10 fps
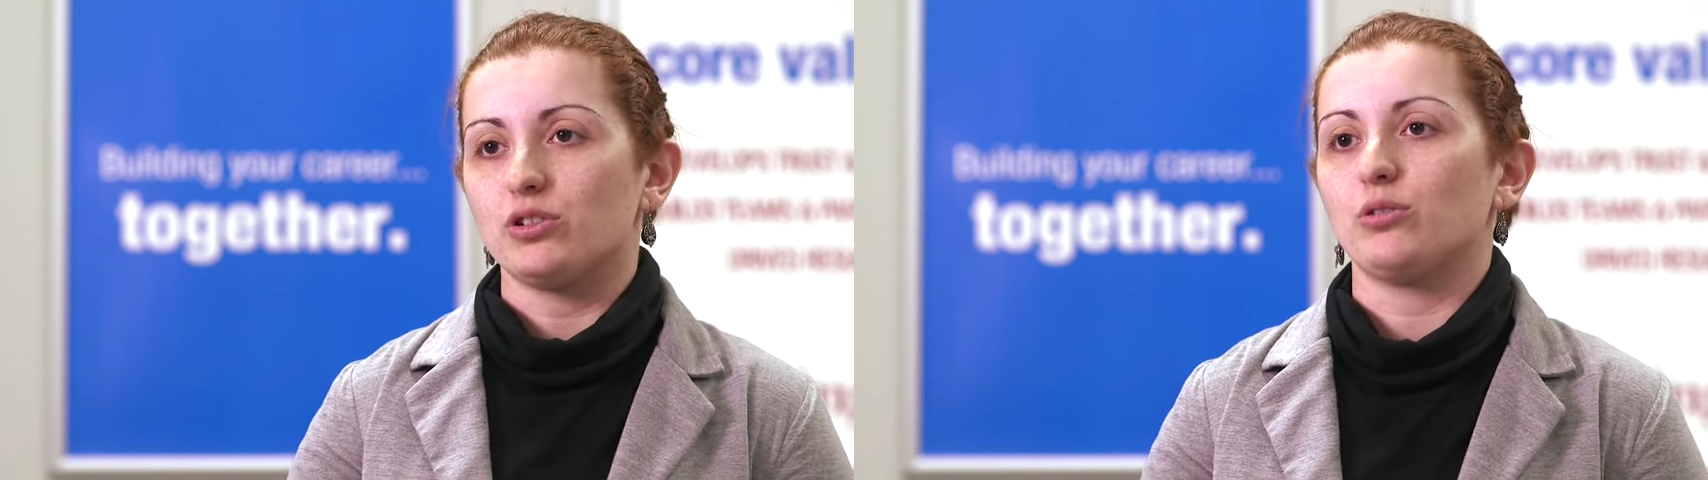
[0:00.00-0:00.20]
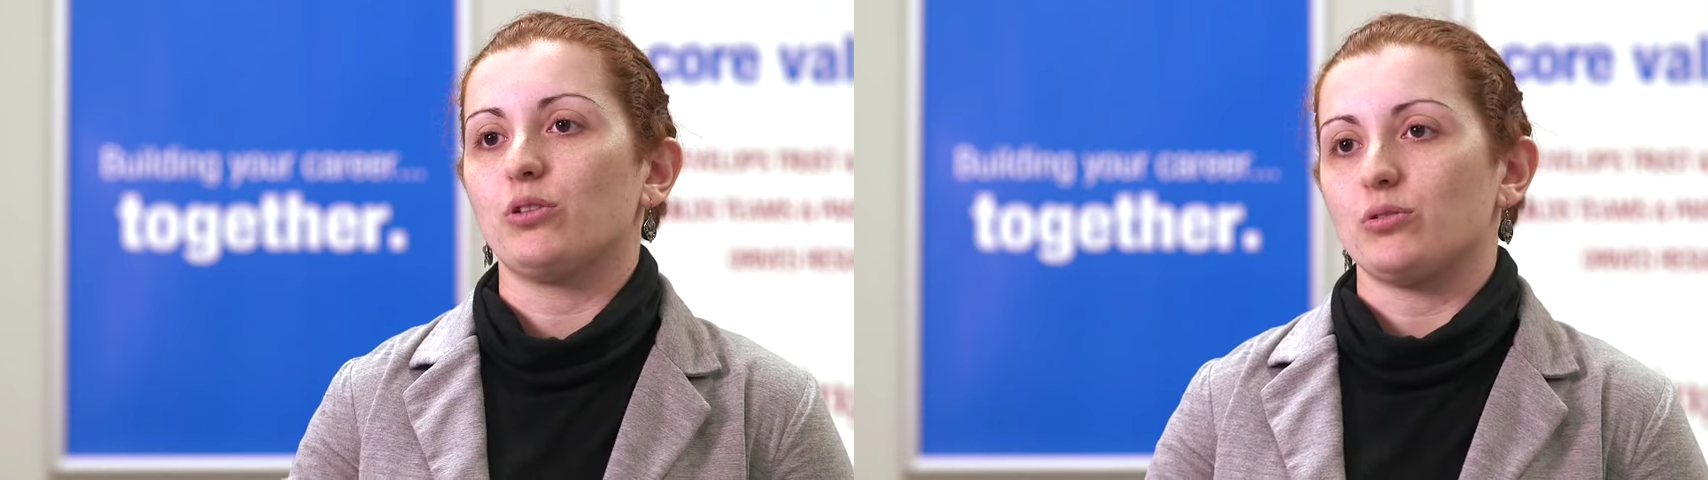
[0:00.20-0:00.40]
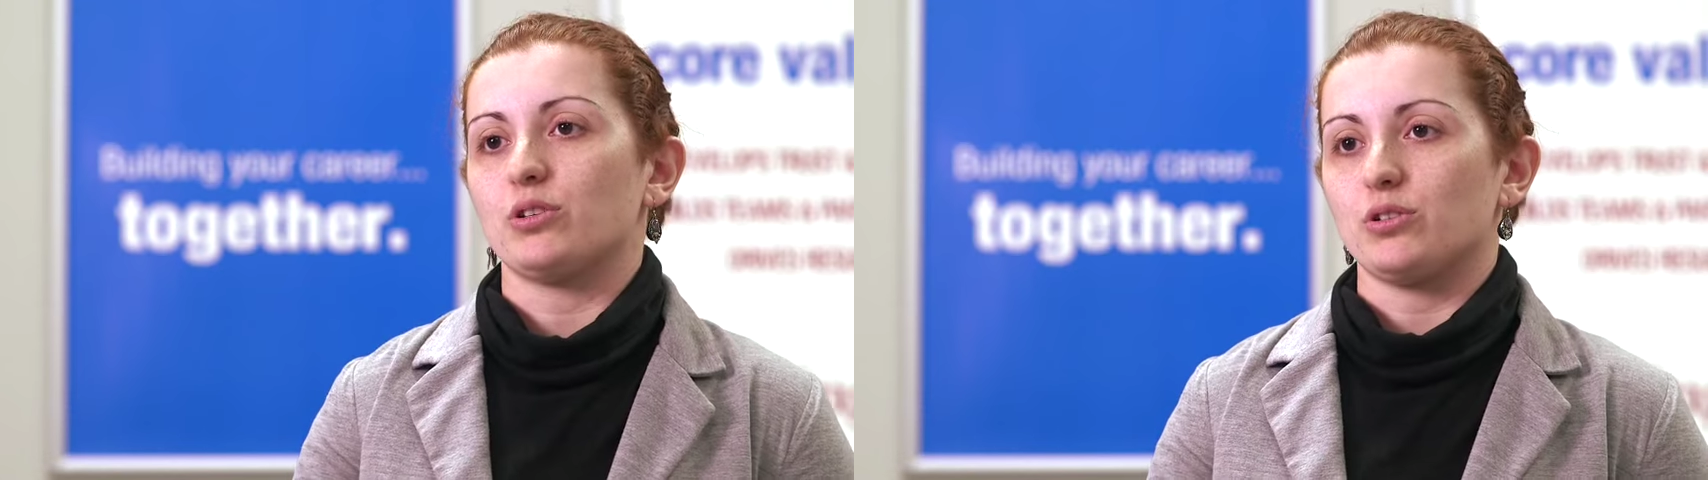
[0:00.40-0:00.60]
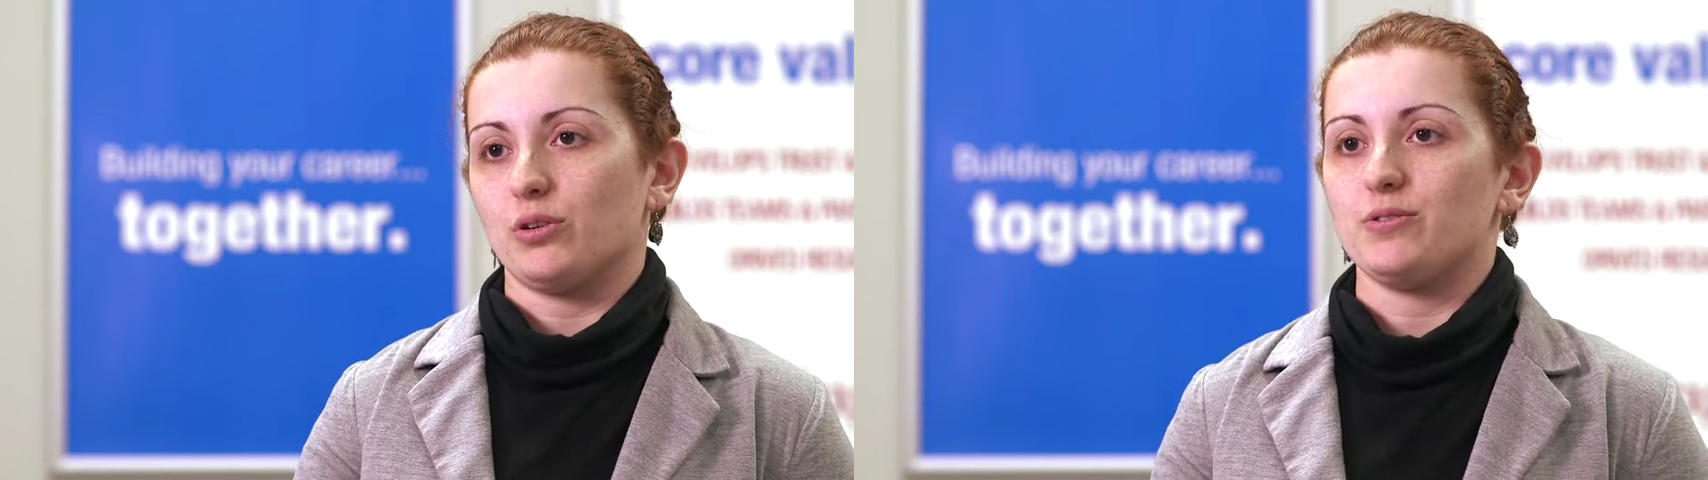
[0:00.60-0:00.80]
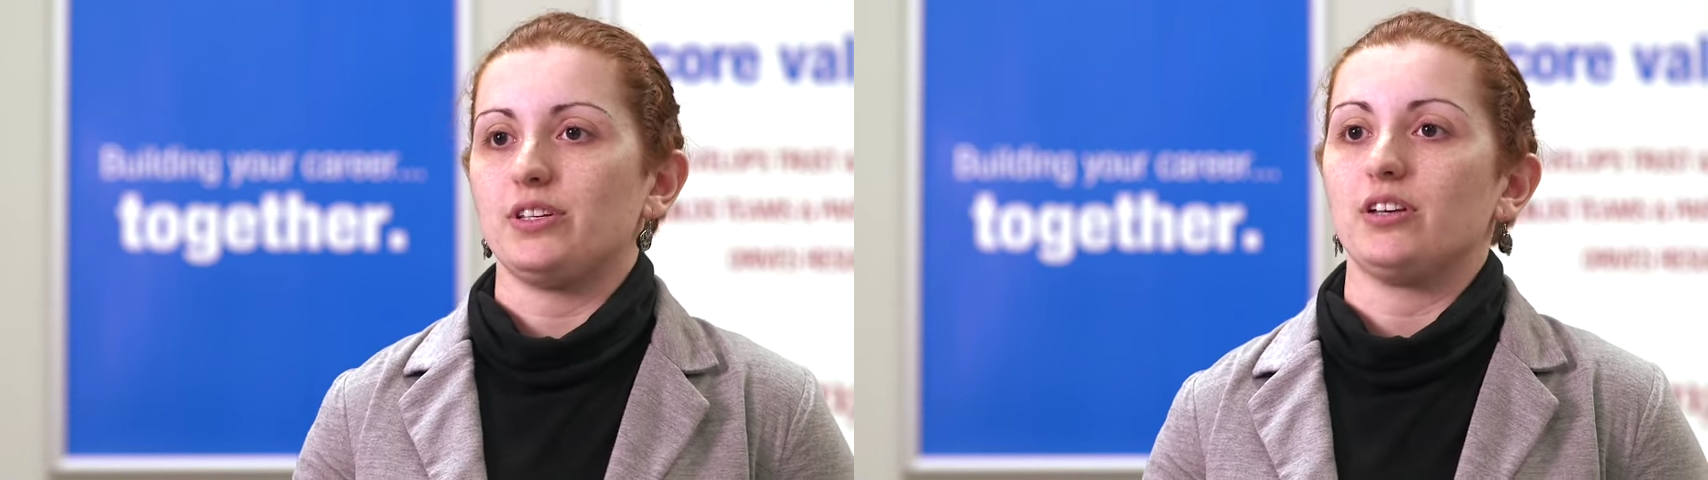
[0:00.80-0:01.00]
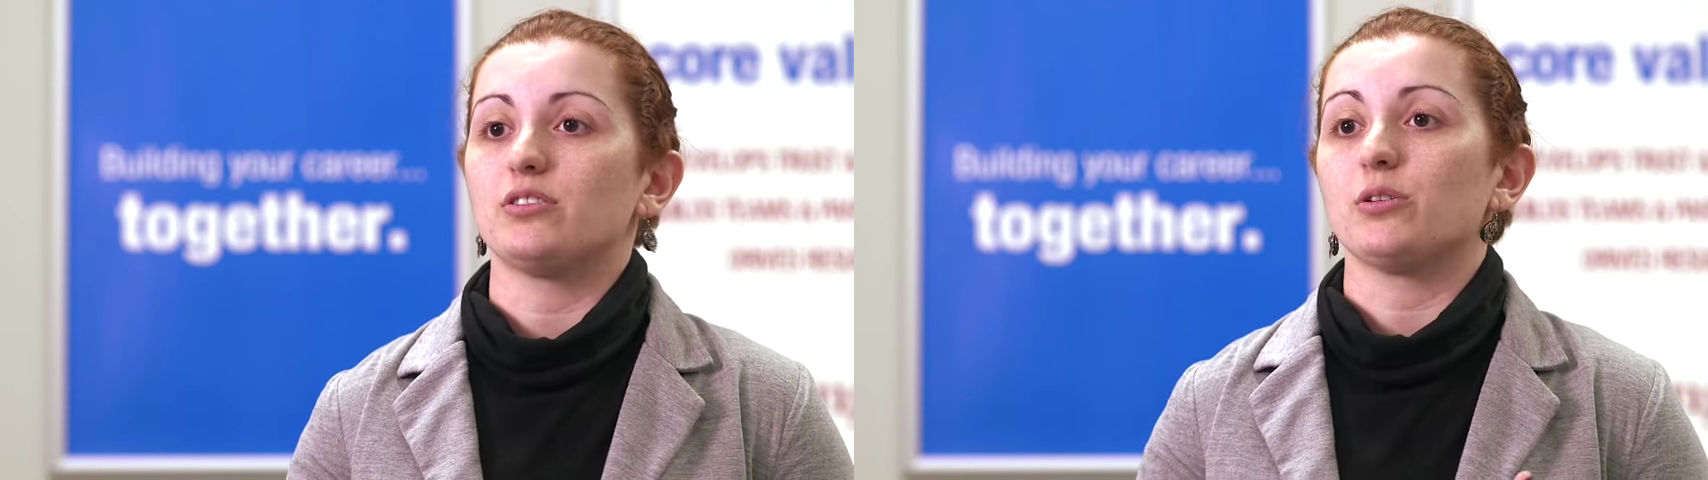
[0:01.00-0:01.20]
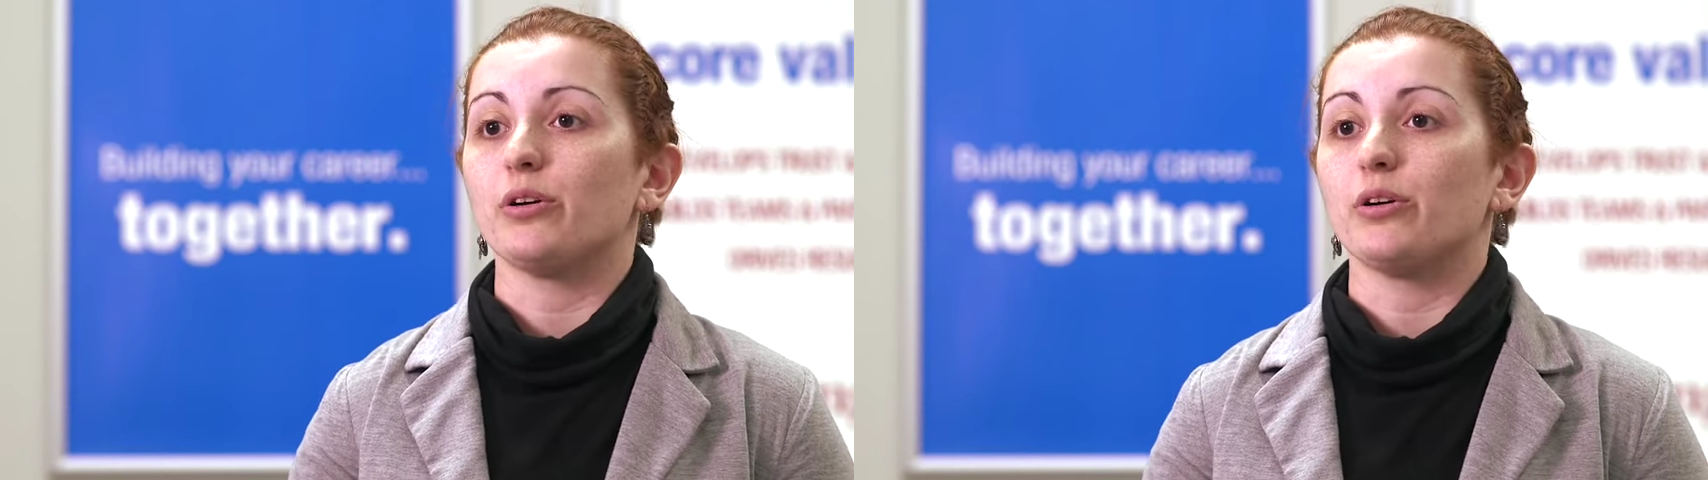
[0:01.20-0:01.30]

to those associates.